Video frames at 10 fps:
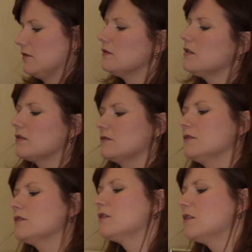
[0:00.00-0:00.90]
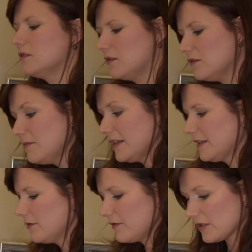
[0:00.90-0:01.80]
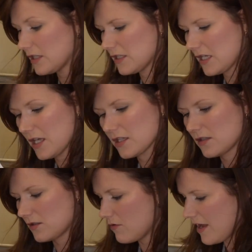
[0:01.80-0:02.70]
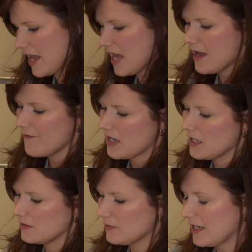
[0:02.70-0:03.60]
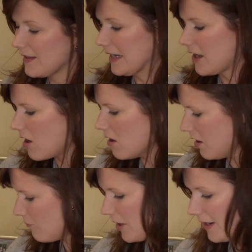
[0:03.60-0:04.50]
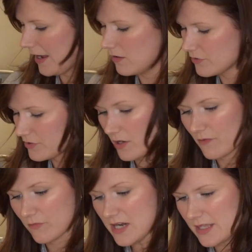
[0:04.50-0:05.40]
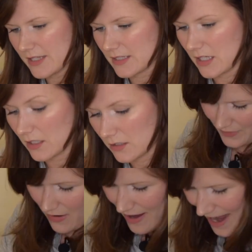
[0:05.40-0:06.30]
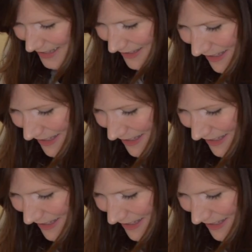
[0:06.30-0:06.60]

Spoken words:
Oh my universe, this thing is so heavy. Getting like an arm workout just trying to read this thing. Oh, I hadn't